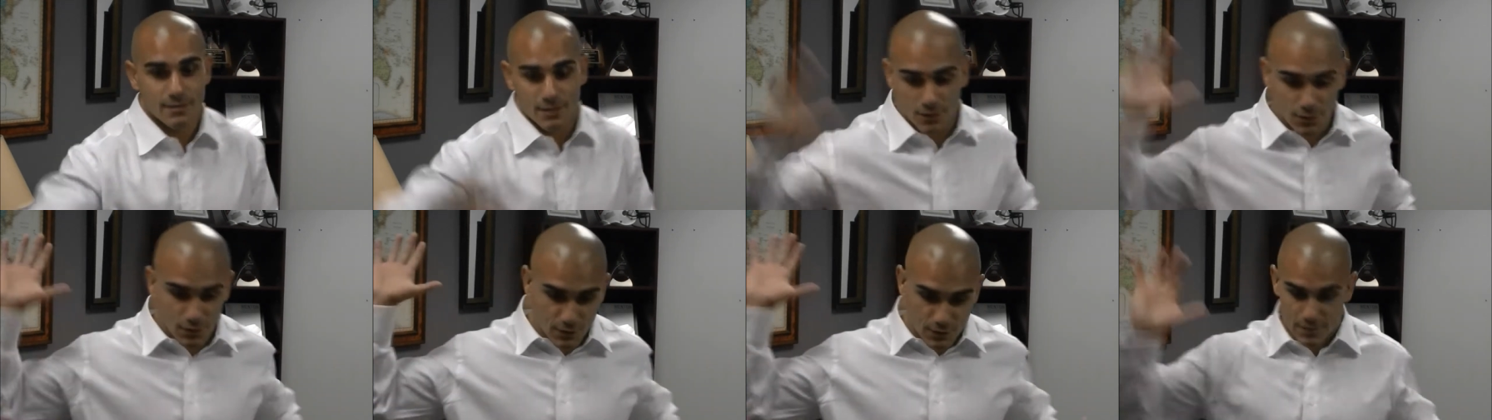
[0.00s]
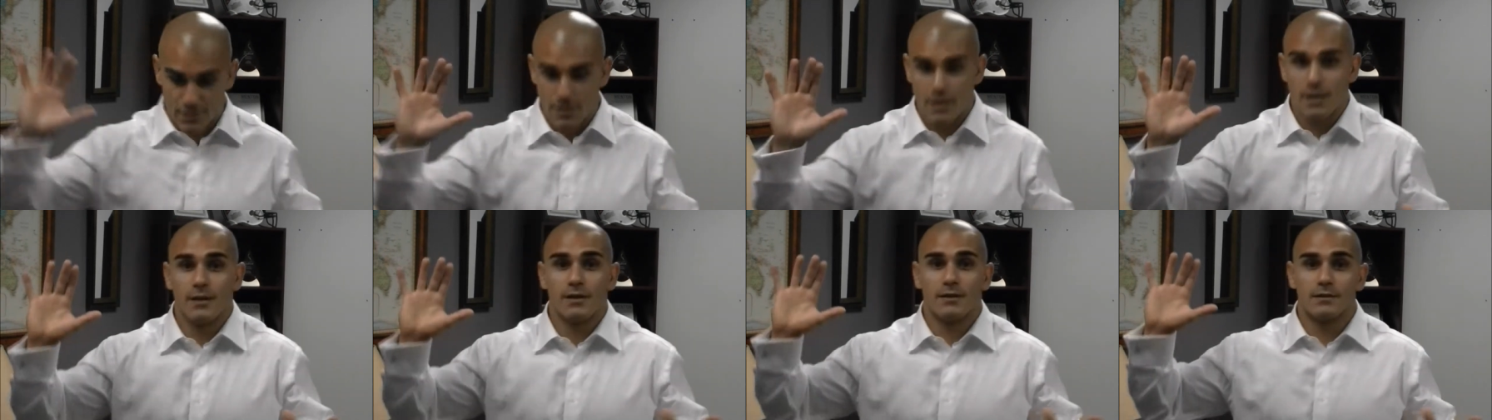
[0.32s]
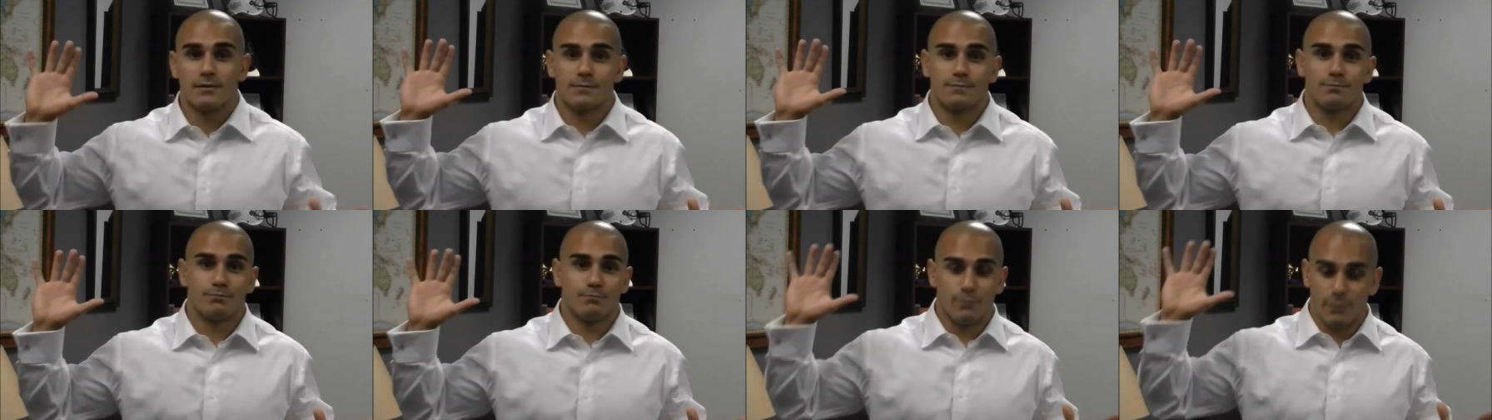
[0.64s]
So you
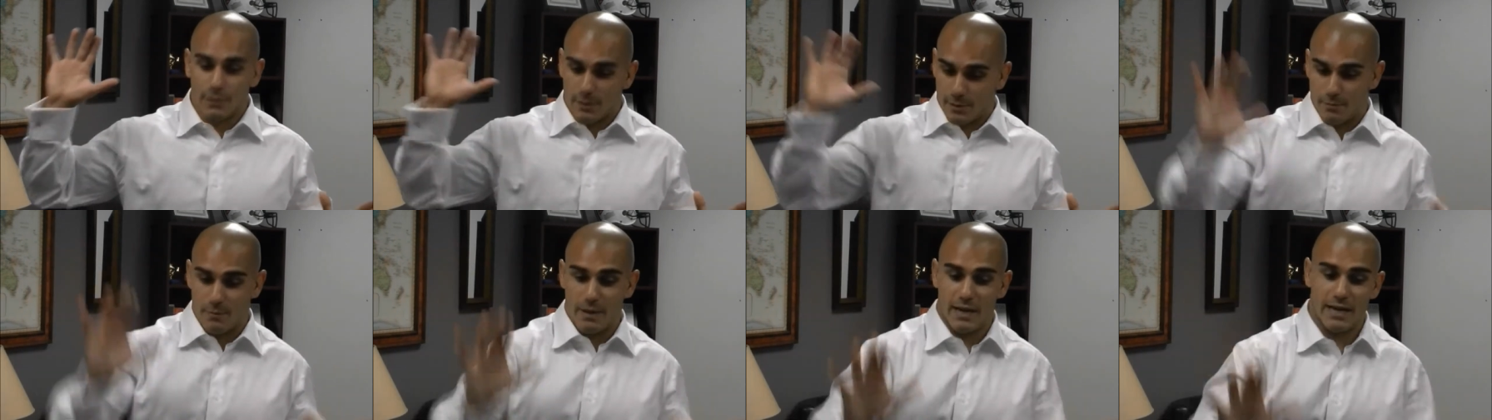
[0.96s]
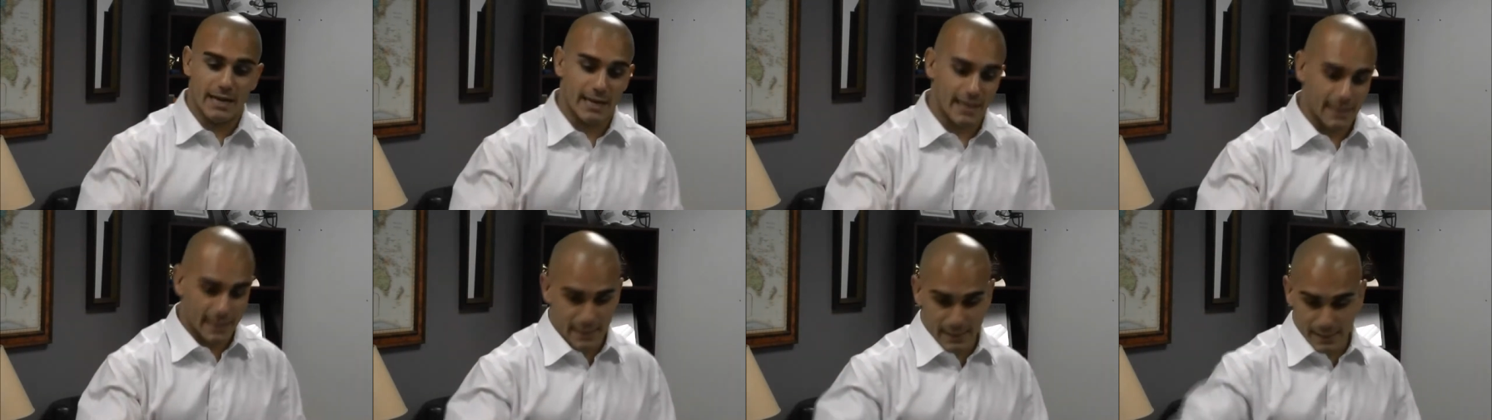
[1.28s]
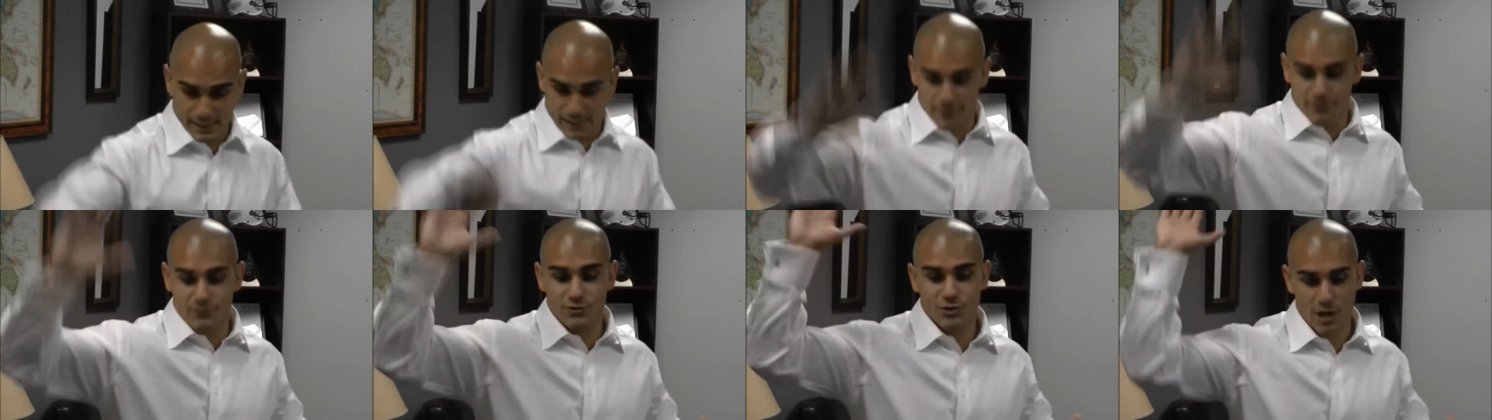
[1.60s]
immediately
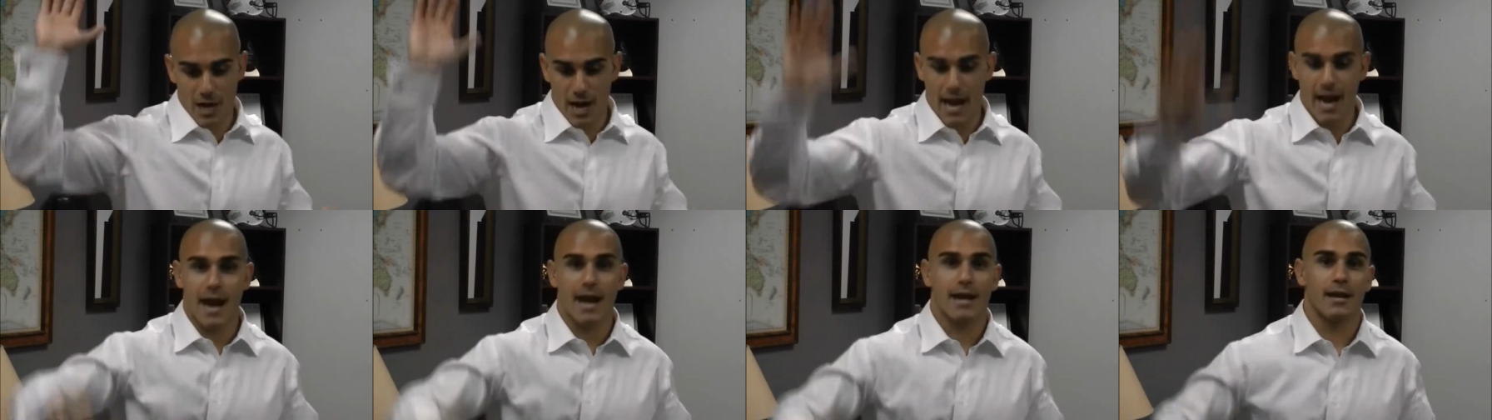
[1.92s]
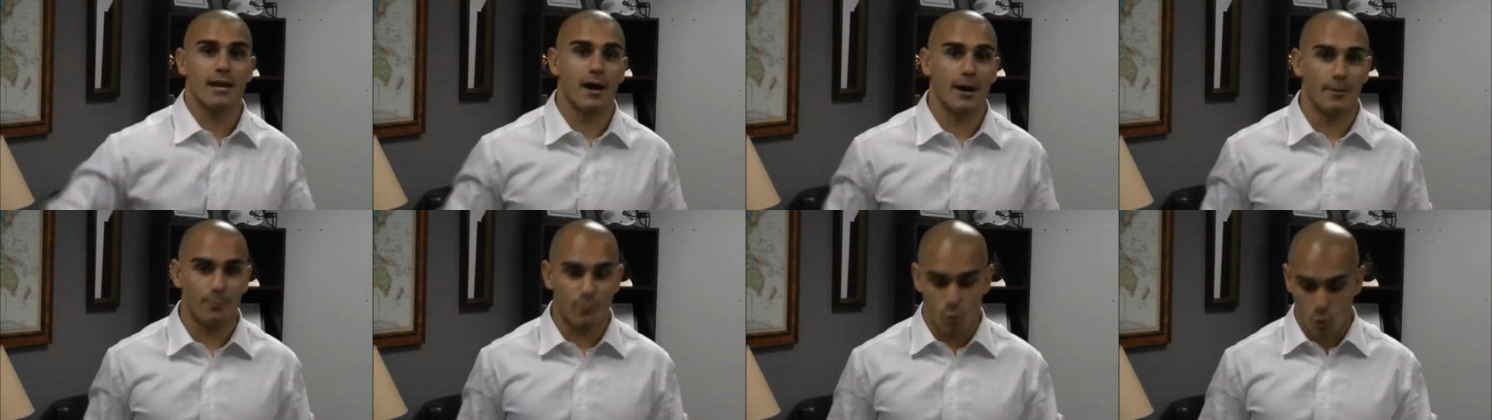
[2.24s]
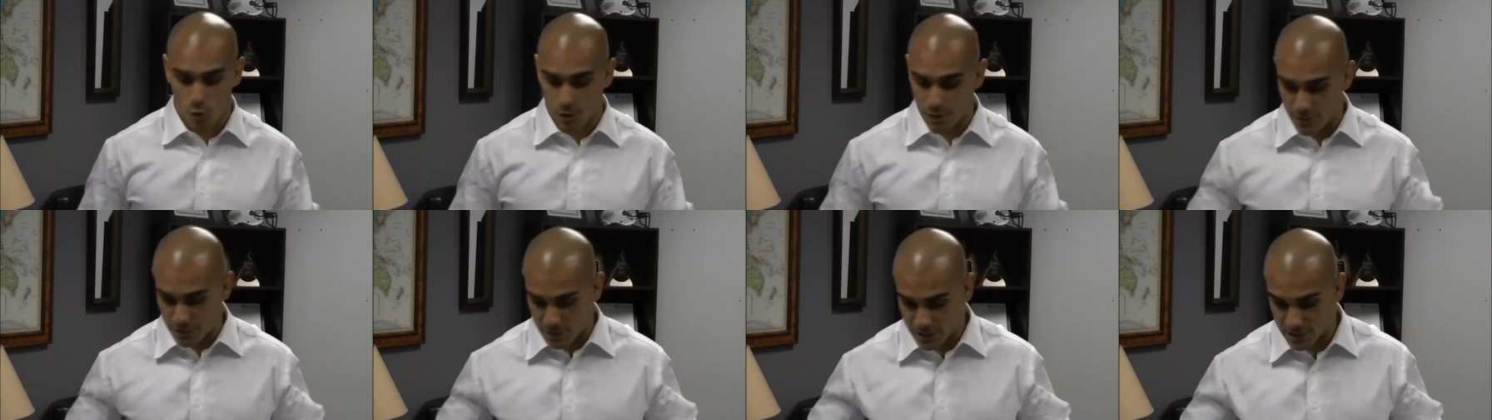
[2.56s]
lift your hand up
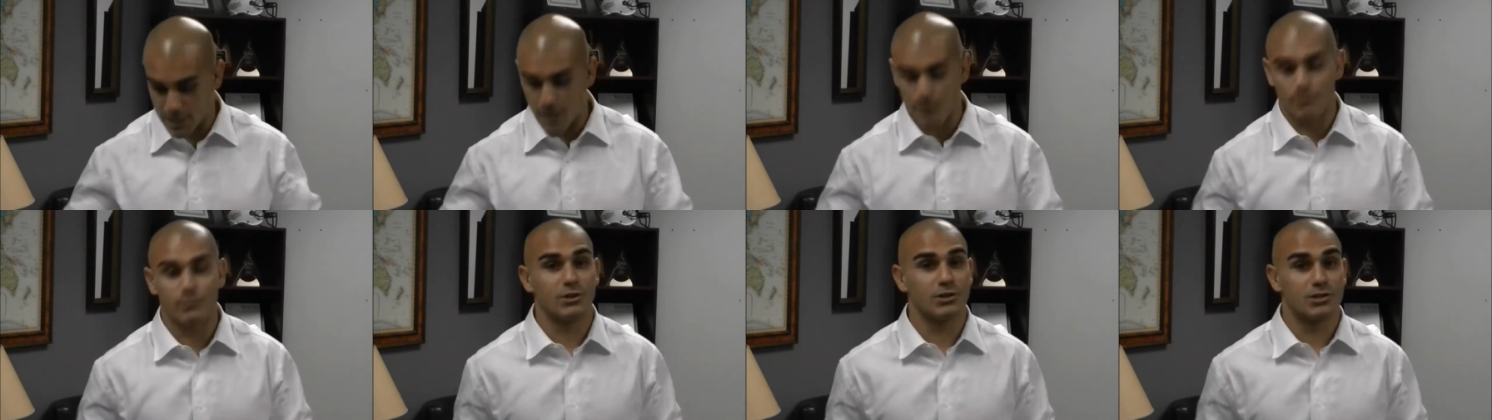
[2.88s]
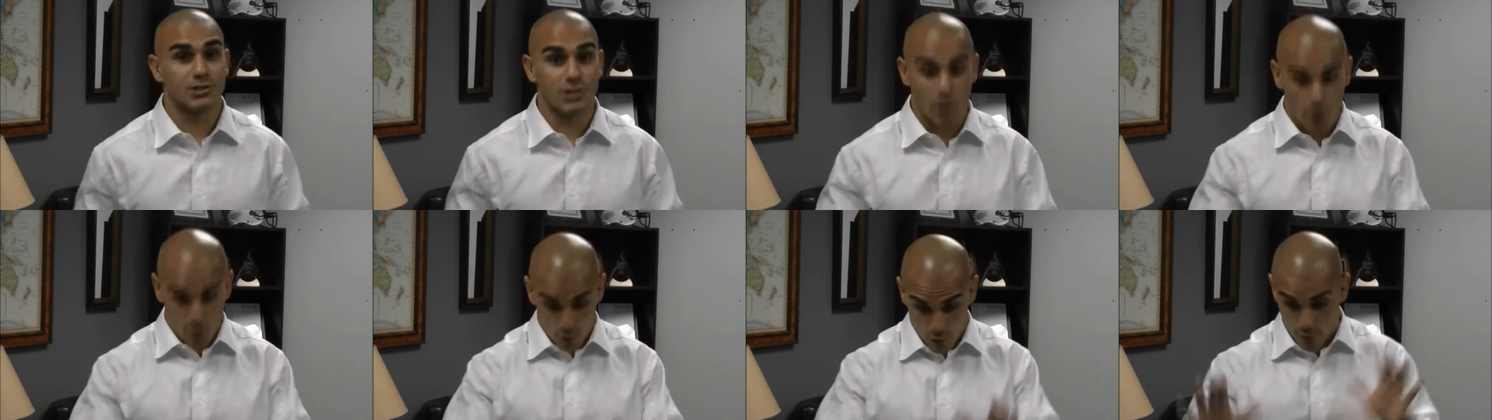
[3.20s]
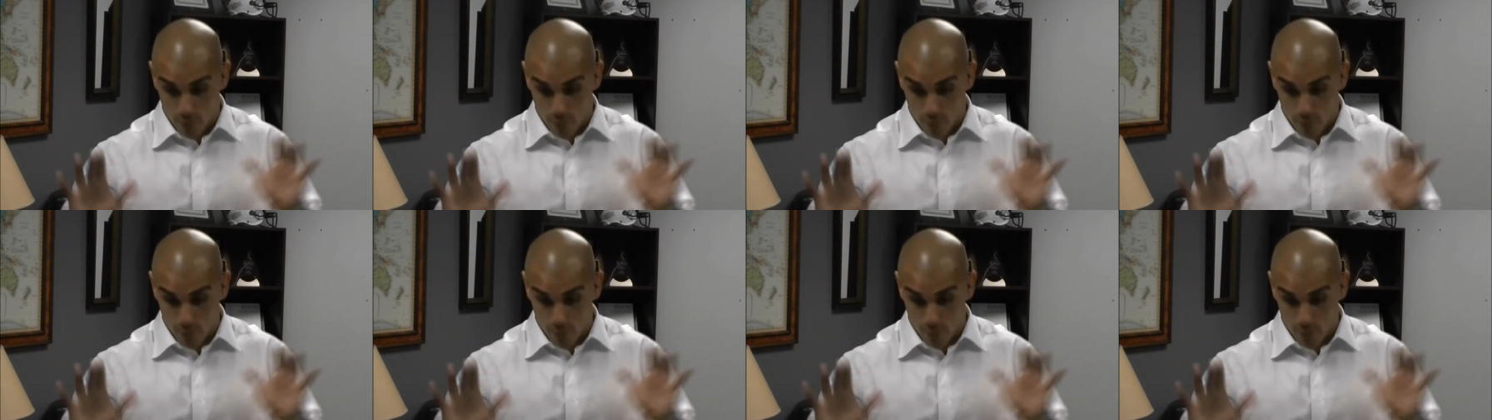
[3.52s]
or you stub your toe.